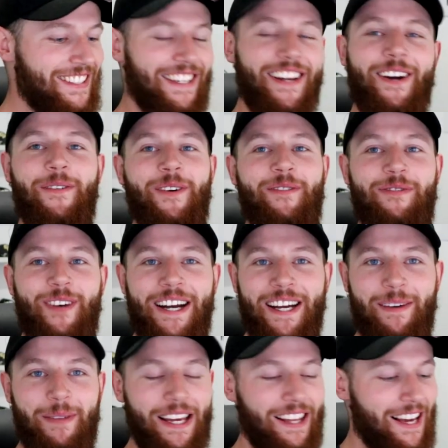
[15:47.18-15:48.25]
honestly, I don't want to
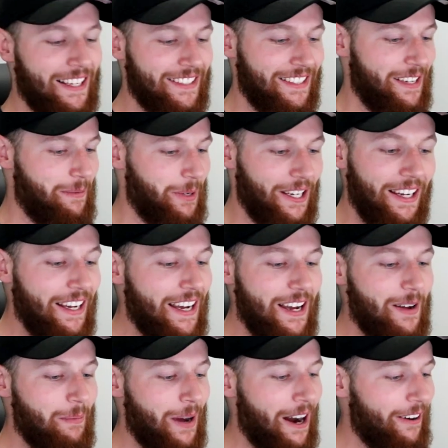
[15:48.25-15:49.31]
fuck up that last name, but
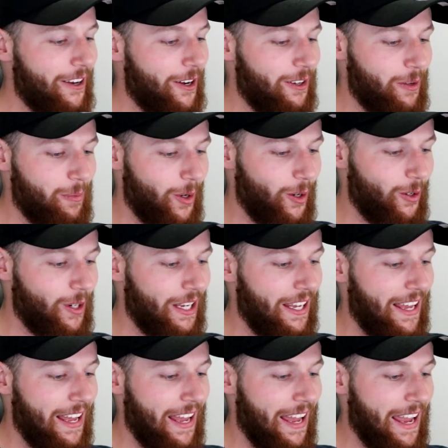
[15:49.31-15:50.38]
Mario Lemieux
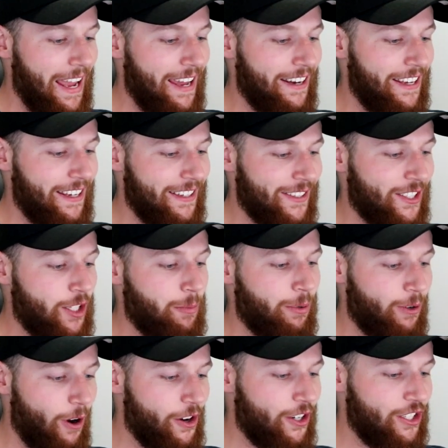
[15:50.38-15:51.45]
and his
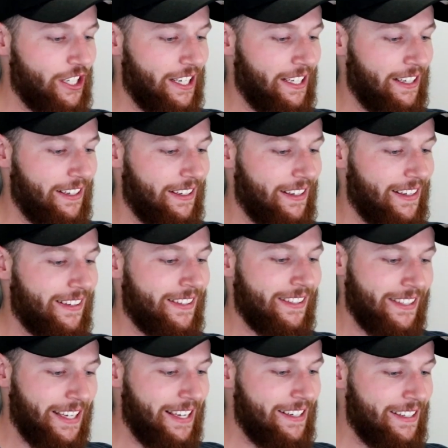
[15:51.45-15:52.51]
prodigy,
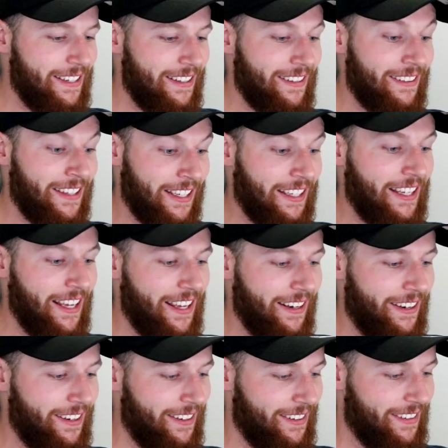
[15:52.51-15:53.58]
Sid the
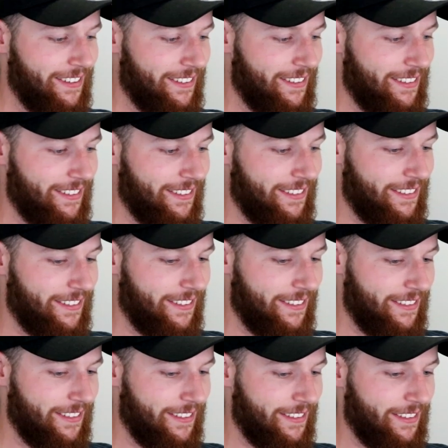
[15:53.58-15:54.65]
Kid.
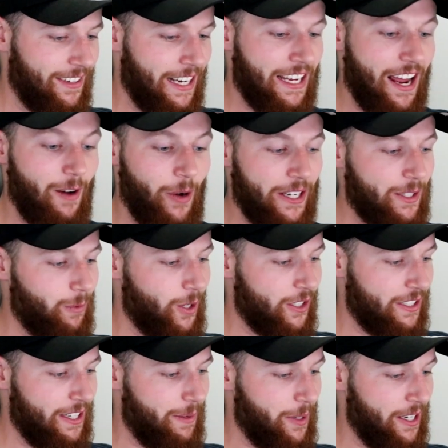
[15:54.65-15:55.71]
I can't wait to
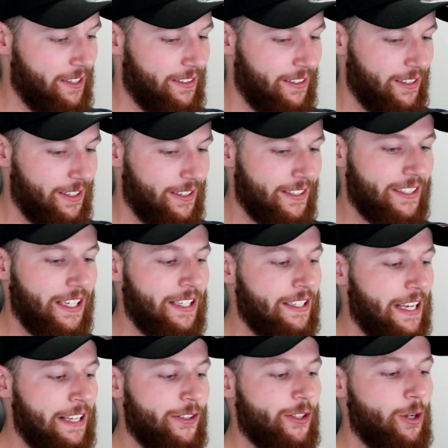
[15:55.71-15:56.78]
watch that, man.
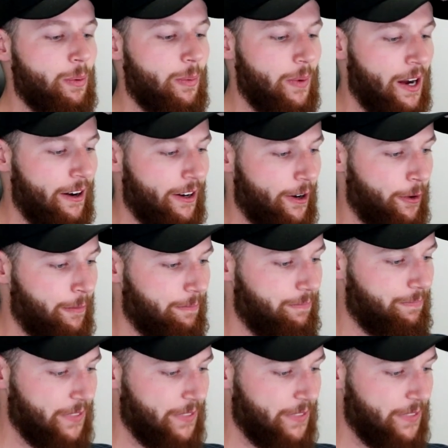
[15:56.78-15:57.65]
Sid and Super Mario.